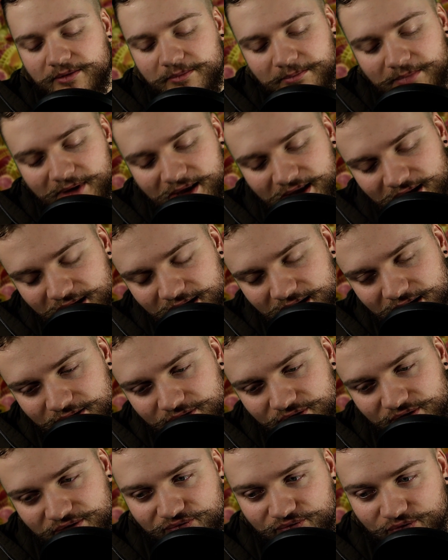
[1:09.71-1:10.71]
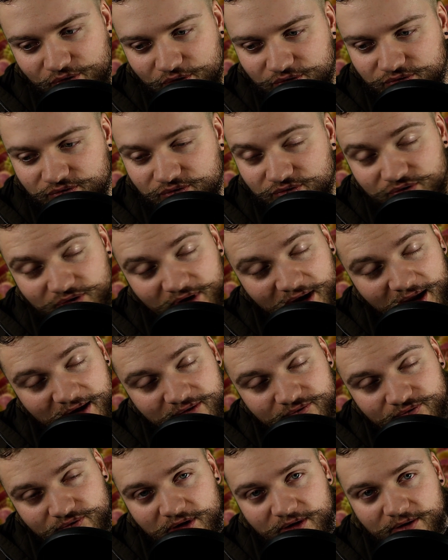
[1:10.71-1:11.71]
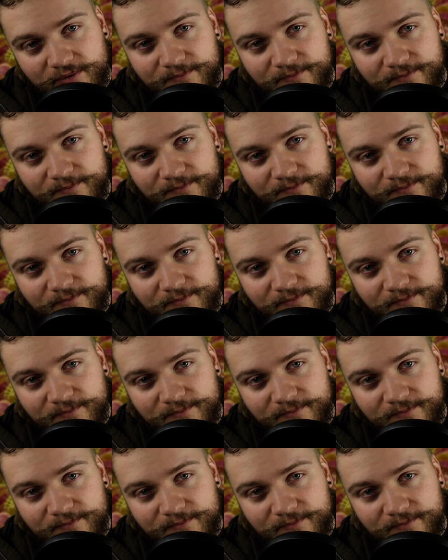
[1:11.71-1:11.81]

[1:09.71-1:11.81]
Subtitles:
be the first ever